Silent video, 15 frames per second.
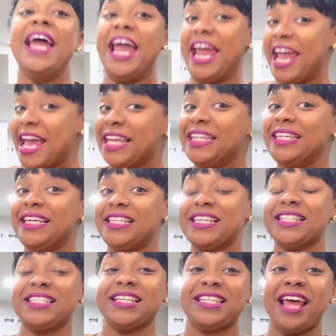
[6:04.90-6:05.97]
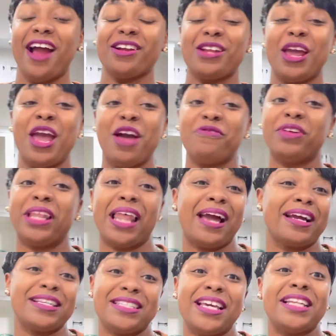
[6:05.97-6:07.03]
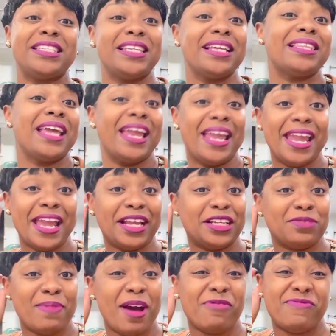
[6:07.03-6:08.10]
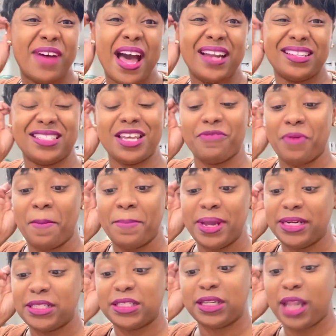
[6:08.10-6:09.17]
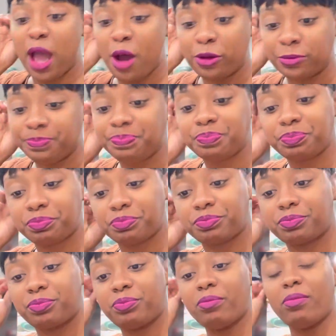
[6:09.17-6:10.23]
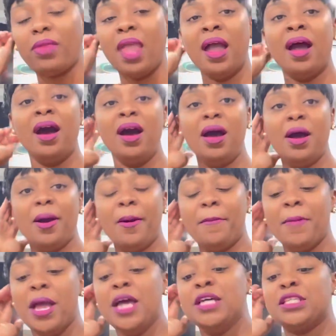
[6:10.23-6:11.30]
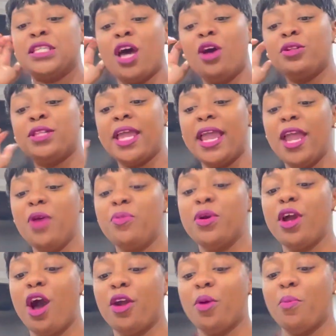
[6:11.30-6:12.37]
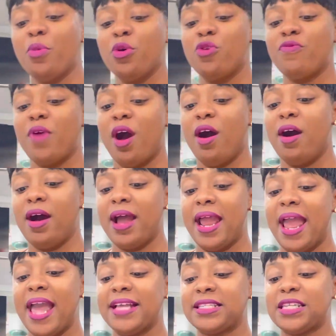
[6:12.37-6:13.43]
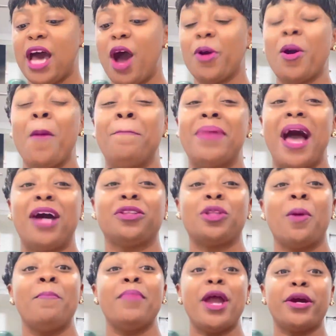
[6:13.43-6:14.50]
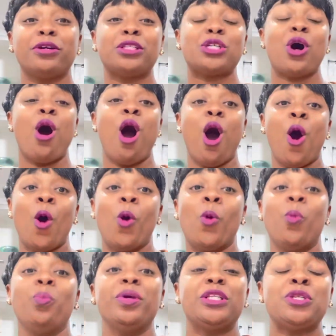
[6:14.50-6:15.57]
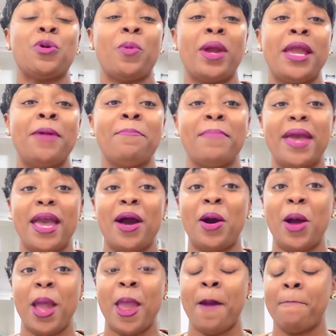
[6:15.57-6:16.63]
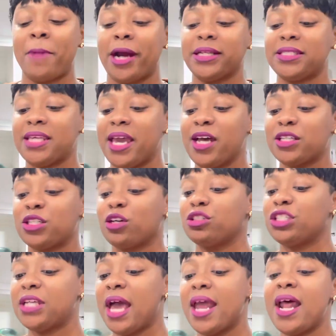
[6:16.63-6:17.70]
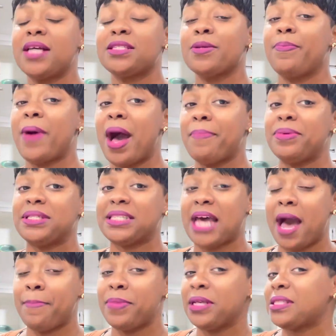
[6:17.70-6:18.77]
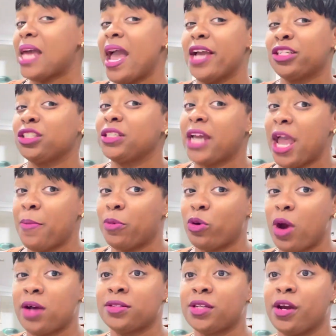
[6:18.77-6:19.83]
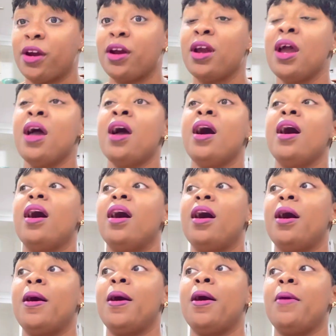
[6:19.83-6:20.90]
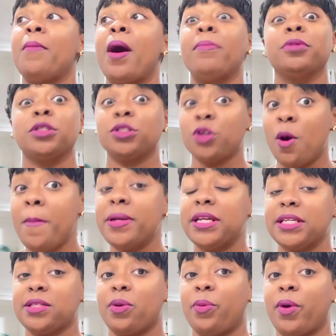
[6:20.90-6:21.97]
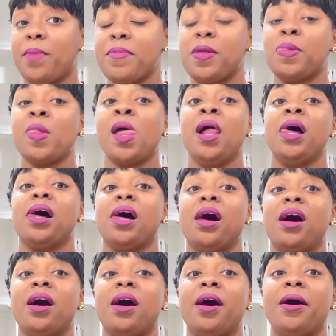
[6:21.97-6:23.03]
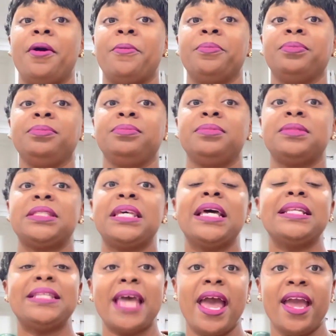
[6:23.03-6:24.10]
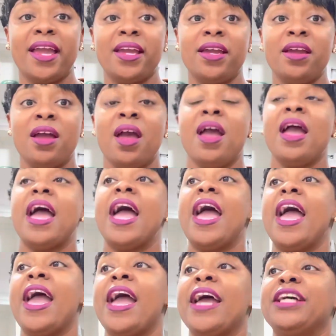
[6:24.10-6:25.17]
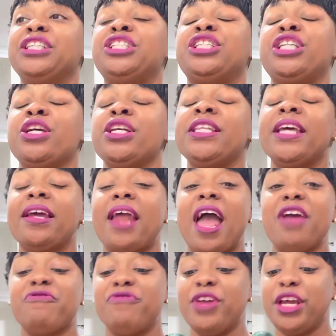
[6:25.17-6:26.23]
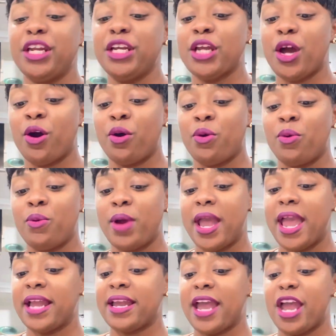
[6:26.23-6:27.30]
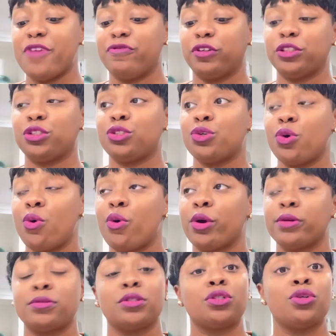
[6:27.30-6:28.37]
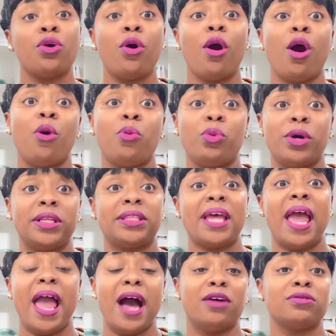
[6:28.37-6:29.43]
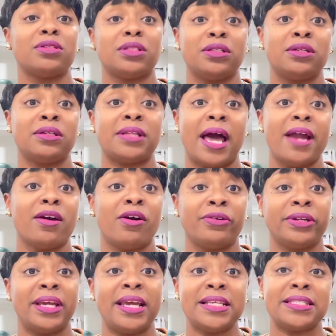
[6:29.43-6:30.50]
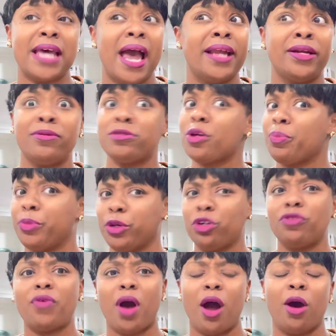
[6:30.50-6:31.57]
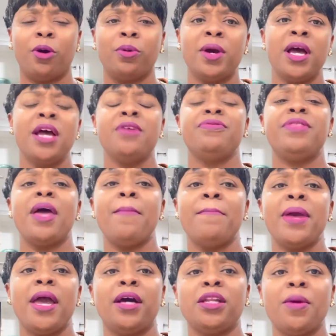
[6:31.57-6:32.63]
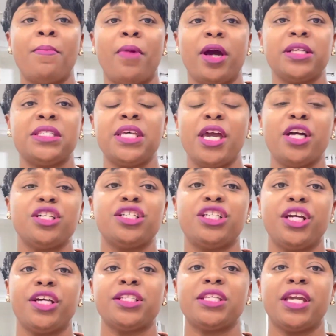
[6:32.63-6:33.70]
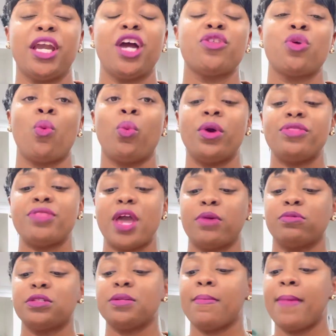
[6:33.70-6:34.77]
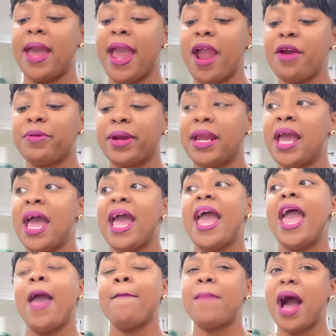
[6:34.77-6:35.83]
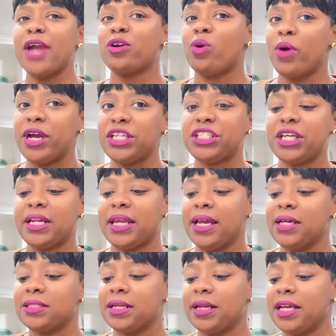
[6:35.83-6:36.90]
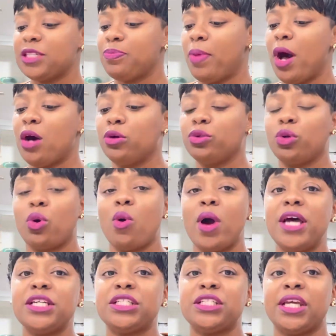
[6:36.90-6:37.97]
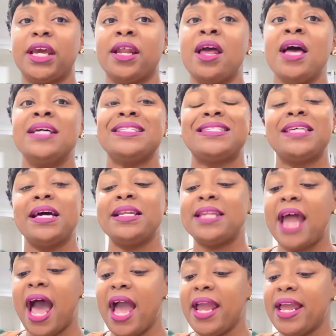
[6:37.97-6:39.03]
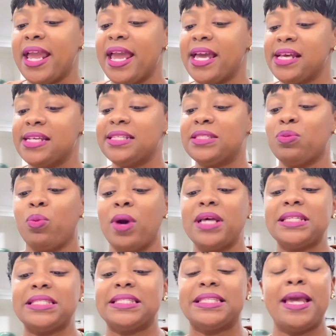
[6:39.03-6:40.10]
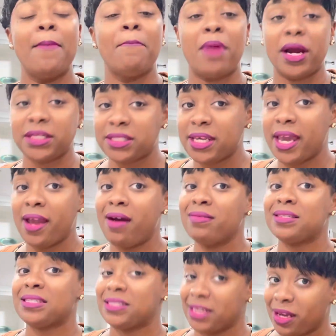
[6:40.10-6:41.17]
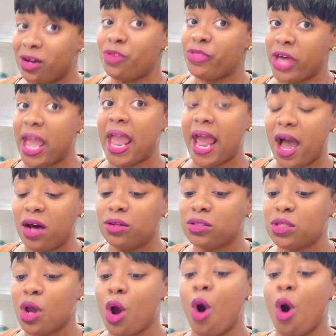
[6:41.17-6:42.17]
and listen to Dr. Heavenly. Like I said, it's at the end. It's about 5 to 7 minutes long. So then we're going to move on and talk about the marital home between Mel and Martell. So shout out to Poppin' Topics. I actually came across her. I'm assuming it's a woman, today. And she did a video and gave a tour, on what the house looked like on the inside. And it was a beautiful home that Mel and Martell shared together when they was married. And my question is, and let's poll the question tonight is, did Martell sell the house